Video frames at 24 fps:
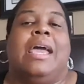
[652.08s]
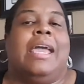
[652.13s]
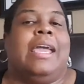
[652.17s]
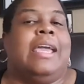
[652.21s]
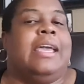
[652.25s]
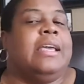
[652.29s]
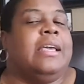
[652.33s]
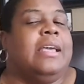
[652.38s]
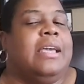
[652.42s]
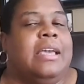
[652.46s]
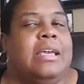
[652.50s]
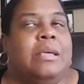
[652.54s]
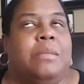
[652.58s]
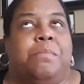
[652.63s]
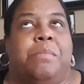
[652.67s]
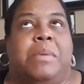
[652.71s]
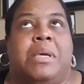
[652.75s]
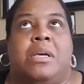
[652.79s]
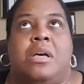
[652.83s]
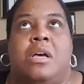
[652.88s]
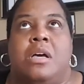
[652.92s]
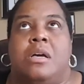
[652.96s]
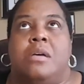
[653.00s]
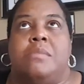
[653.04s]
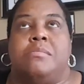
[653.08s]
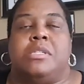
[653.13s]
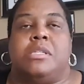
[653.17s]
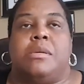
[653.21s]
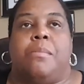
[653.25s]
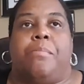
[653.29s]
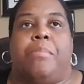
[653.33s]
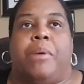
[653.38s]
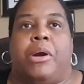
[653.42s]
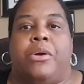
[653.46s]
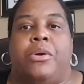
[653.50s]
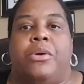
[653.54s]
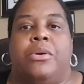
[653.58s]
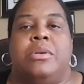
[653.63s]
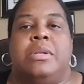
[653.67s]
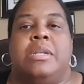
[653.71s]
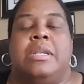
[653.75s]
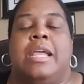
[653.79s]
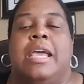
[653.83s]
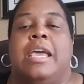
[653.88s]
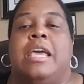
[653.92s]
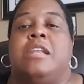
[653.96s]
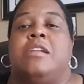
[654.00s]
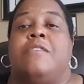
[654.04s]
It, it becomes a
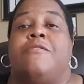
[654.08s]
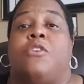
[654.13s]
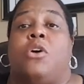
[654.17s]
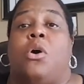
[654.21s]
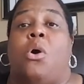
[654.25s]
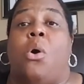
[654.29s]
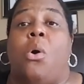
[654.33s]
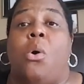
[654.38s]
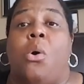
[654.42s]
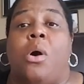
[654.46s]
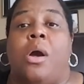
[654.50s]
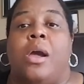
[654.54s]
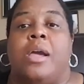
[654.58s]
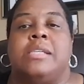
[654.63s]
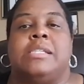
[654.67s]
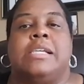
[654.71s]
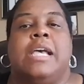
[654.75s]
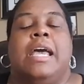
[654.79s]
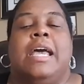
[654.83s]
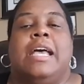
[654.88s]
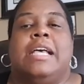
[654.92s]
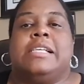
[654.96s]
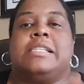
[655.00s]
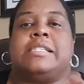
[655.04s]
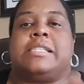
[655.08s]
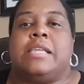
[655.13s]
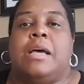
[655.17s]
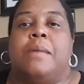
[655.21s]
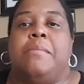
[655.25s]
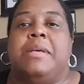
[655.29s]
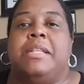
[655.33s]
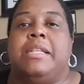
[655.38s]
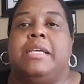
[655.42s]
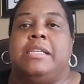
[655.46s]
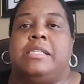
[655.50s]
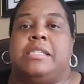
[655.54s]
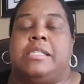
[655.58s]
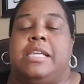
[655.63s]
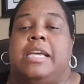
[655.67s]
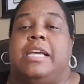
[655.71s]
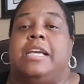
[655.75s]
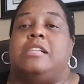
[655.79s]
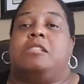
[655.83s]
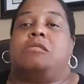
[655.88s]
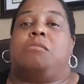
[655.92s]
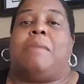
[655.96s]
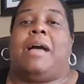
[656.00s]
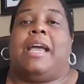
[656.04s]
burden. And of course, some of these
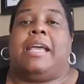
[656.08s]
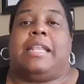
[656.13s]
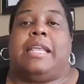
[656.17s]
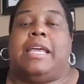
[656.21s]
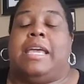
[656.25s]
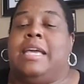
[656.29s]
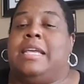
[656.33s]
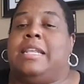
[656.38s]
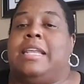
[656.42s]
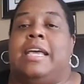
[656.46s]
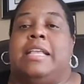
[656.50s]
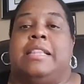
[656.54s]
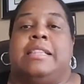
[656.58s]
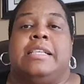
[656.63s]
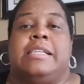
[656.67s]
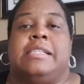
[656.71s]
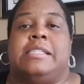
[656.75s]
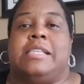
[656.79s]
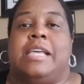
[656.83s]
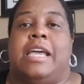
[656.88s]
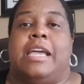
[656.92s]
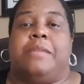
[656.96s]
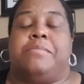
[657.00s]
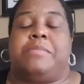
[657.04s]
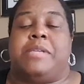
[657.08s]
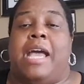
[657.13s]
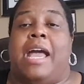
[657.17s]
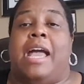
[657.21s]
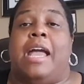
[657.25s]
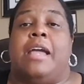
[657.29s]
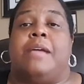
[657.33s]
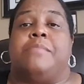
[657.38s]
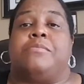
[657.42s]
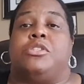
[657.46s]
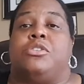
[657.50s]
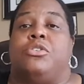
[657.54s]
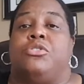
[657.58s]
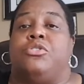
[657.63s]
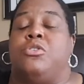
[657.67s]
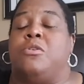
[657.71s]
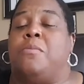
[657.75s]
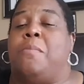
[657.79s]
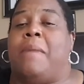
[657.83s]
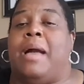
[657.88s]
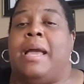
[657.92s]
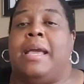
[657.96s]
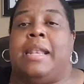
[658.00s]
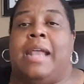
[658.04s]
things might hit at the same time. So
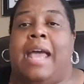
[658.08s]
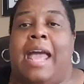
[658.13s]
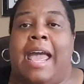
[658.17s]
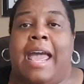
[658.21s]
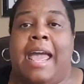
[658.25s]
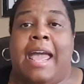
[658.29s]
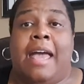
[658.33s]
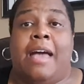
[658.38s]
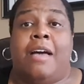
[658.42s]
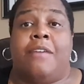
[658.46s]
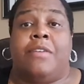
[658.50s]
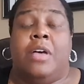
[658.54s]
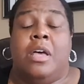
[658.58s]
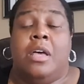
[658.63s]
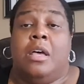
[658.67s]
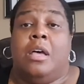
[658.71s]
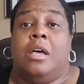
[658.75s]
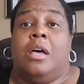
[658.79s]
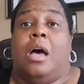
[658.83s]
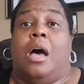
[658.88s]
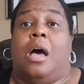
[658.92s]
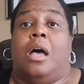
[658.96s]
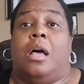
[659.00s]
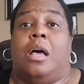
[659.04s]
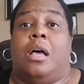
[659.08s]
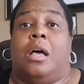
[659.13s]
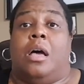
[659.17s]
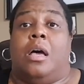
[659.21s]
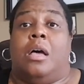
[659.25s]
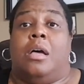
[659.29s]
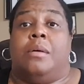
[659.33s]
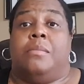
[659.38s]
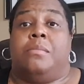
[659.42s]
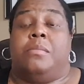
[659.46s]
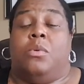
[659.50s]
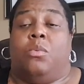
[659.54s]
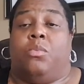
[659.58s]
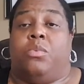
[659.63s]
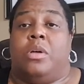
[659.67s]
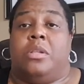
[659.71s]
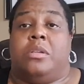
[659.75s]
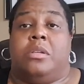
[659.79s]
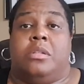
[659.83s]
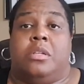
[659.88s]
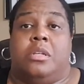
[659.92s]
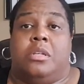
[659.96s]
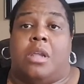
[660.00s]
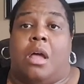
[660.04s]
you might have um,
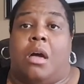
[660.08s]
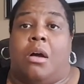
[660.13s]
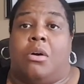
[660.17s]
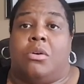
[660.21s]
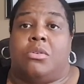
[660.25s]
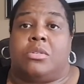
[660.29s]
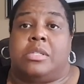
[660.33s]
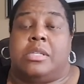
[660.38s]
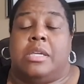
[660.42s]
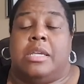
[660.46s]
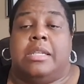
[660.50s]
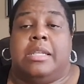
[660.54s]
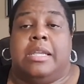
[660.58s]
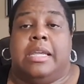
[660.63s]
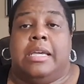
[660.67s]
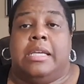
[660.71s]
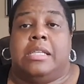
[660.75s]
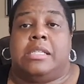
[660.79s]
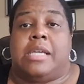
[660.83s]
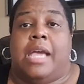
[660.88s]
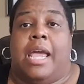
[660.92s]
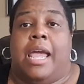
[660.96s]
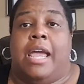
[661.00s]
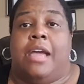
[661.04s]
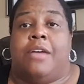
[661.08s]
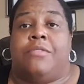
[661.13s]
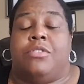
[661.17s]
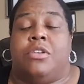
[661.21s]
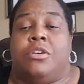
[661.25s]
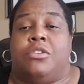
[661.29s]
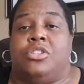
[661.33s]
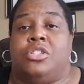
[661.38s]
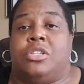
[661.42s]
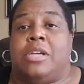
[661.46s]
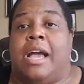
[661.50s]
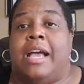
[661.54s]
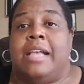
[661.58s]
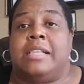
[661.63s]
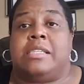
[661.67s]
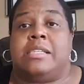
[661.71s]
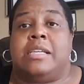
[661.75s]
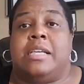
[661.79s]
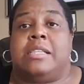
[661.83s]
one of the dogs that need to have their shots